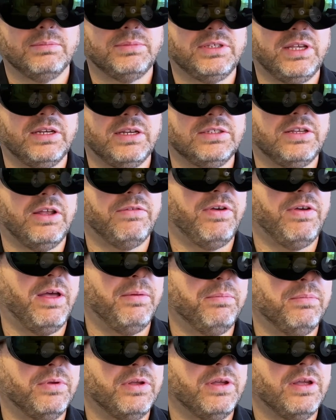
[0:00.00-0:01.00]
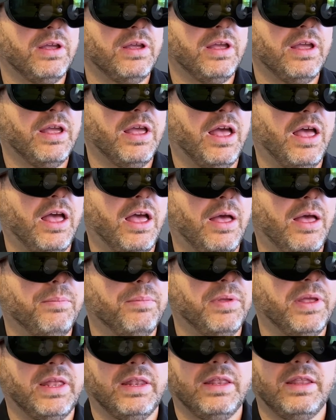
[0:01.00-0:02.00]
I'm setting stuff up.
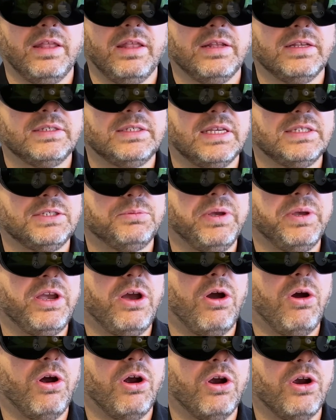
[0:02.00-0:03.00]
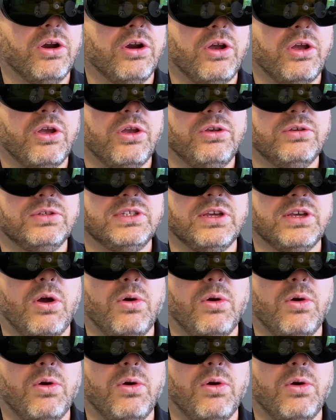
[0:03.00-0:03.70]
Um, it says we are using